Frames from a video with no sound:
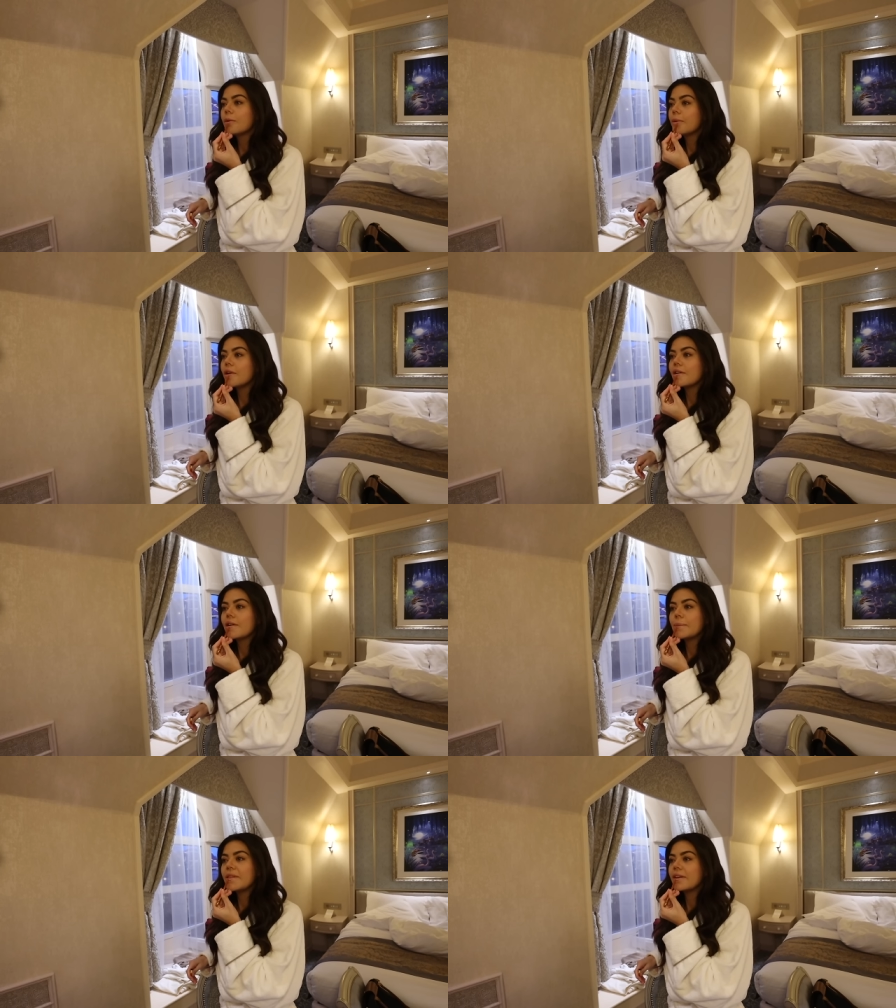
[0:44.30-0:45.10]
We woke
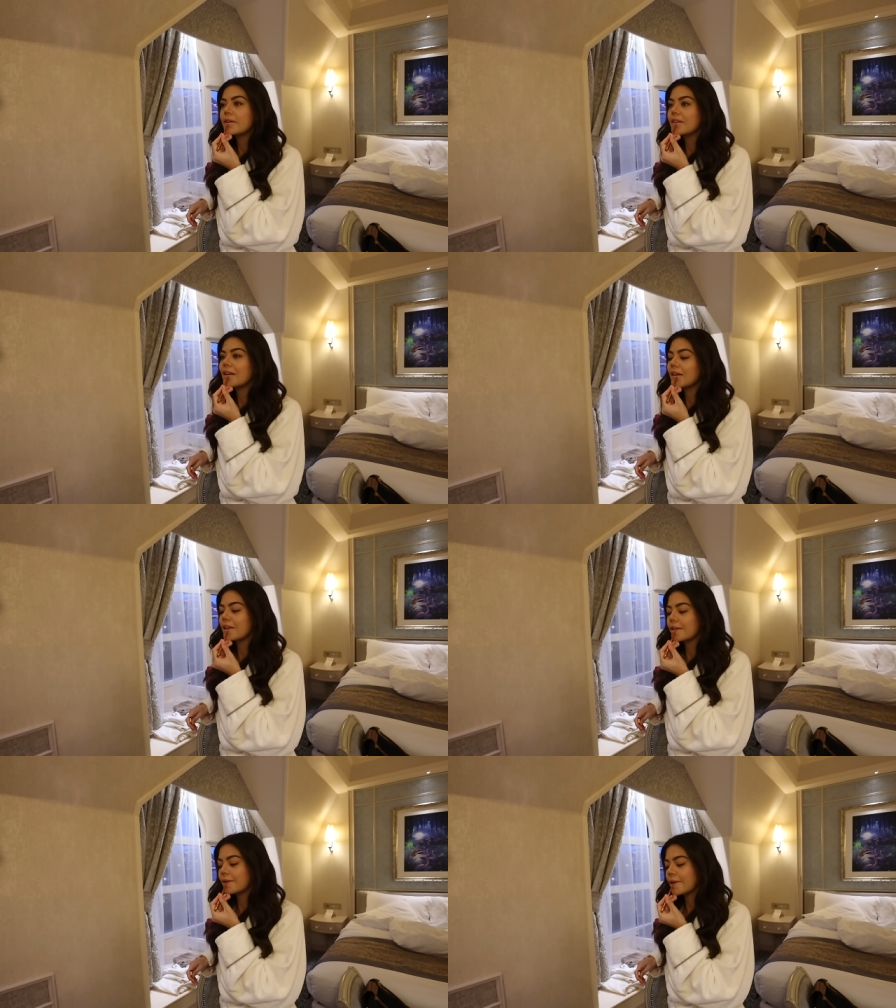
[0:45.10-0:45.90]
up in the hotel at
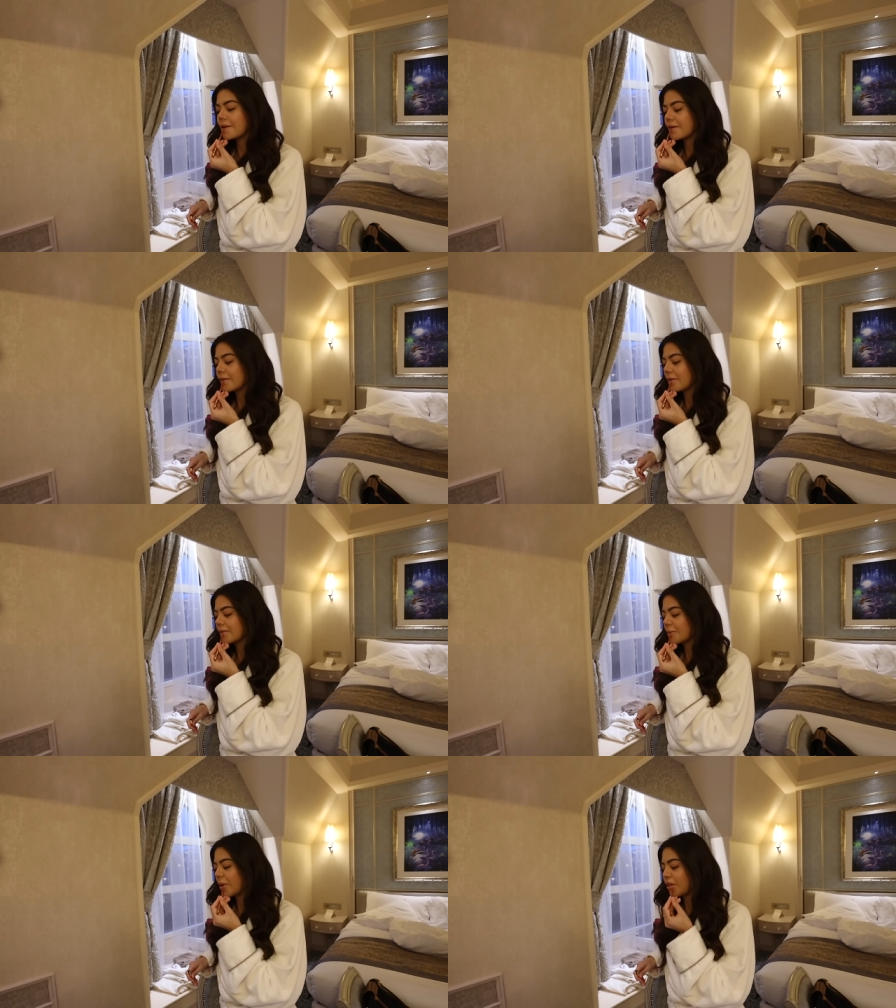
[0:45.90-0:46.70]
Heathrow, and
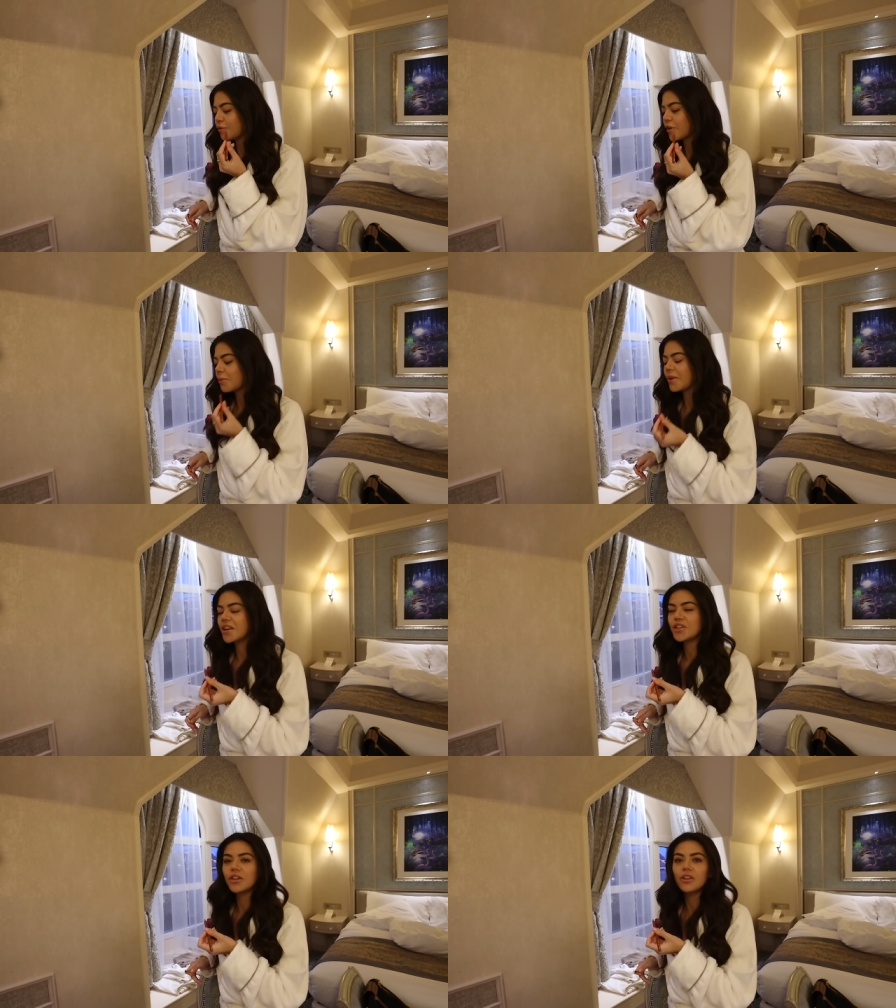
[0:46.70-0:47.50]
after about three
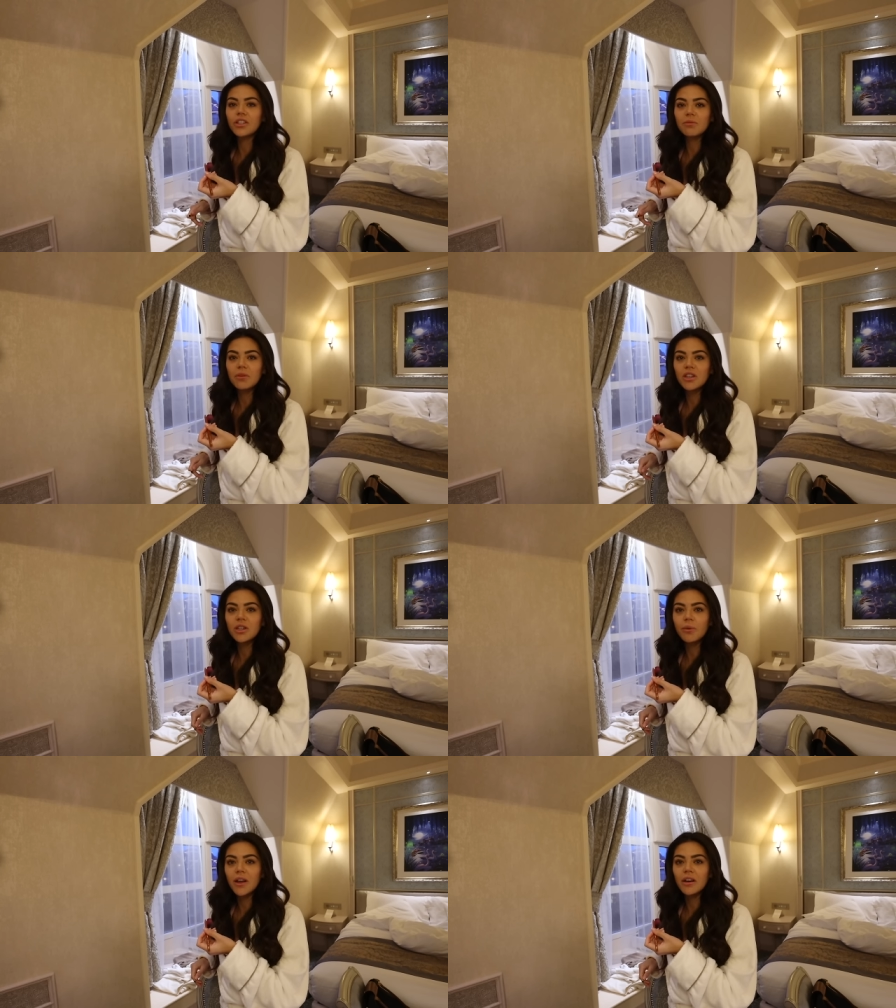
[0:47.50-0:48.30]
minutes, she looked at me.
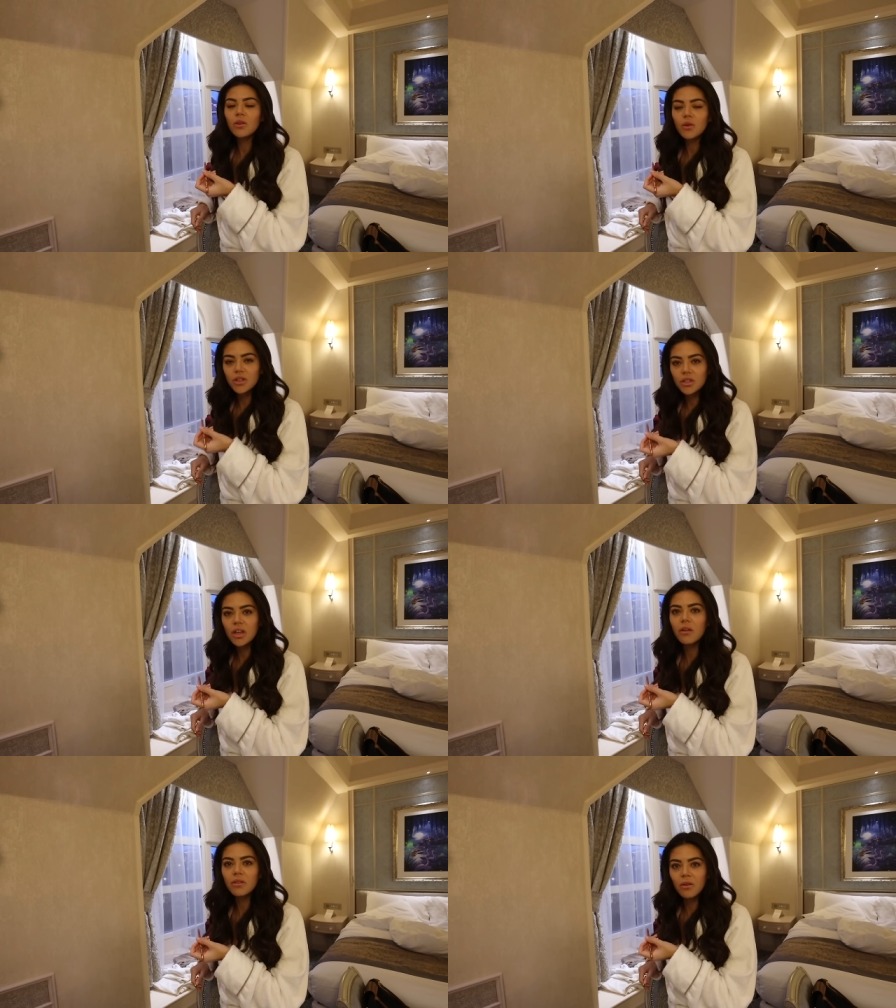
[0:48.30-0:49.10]
She went, "You are
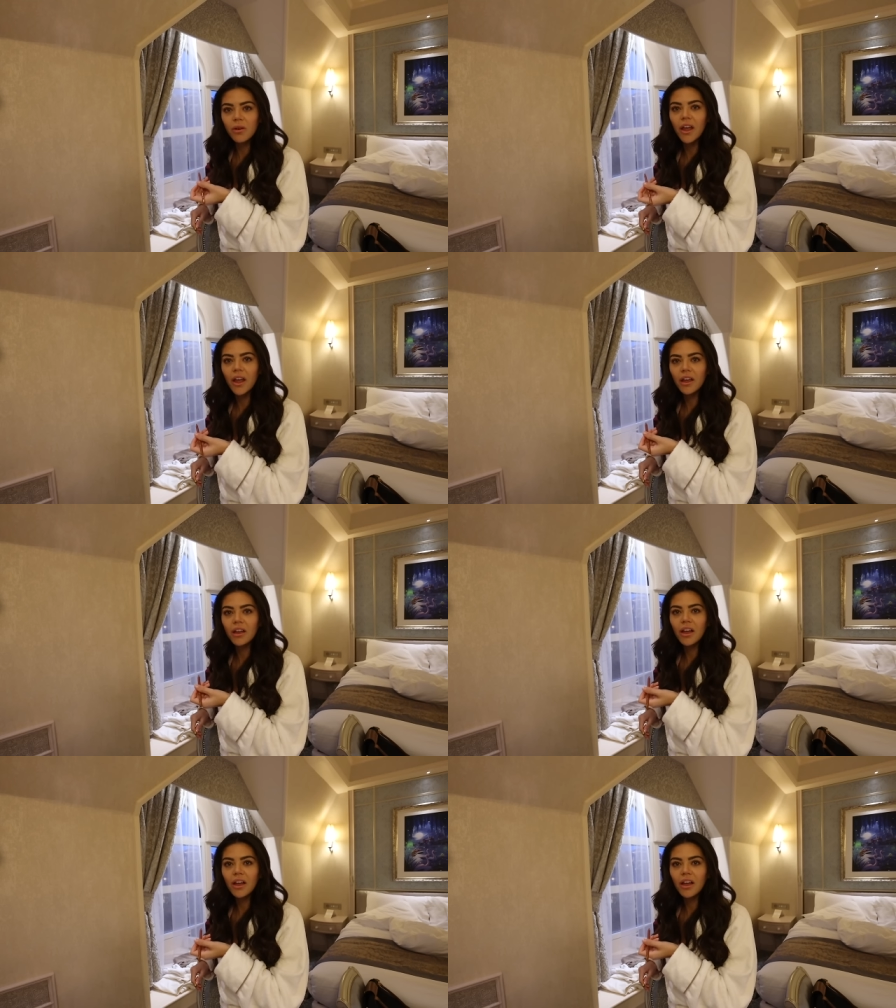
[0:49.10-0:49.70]
so annoying.